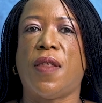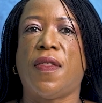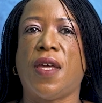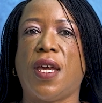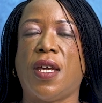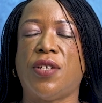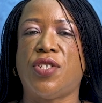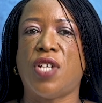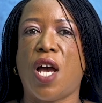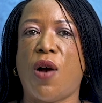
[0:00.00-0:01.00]
the
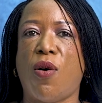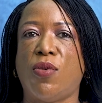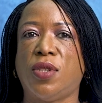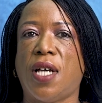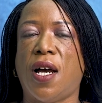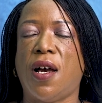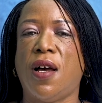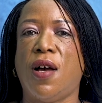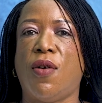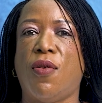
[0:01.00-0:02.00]
shareholder
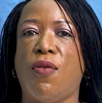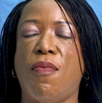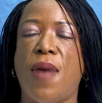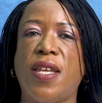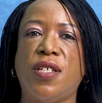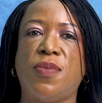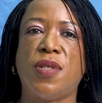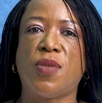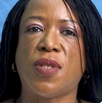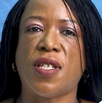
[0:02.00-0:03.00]
or
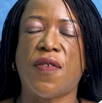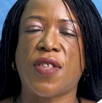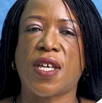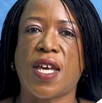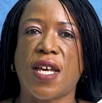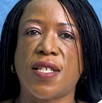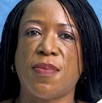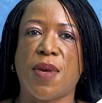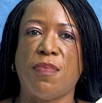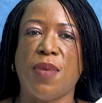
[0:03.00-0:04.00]
management, whatever the case
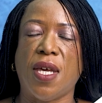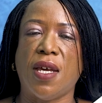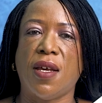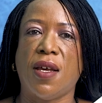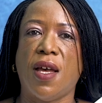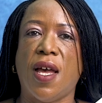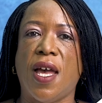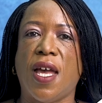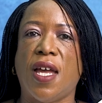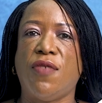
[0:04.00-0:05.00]
may be,
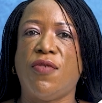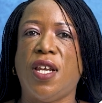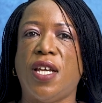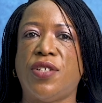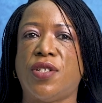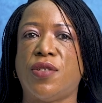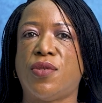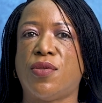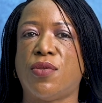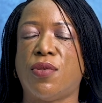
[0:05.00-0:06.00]
in relation
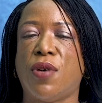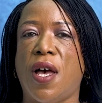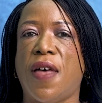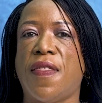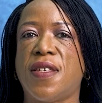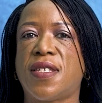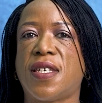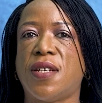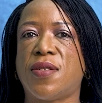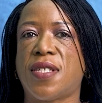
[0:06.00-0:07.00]
to the
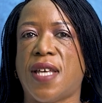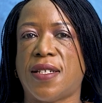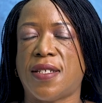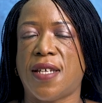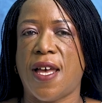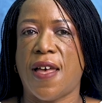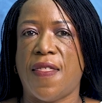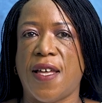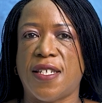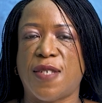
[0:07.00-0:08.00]
skill set
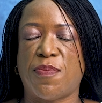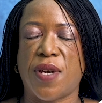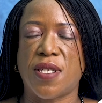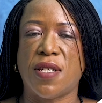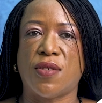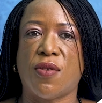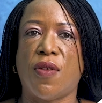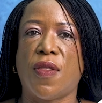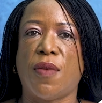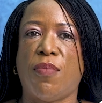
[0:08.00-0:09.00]
that is present
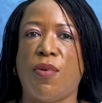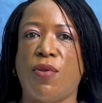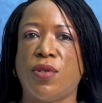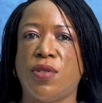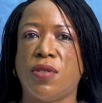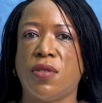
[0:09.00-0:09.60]
on the board,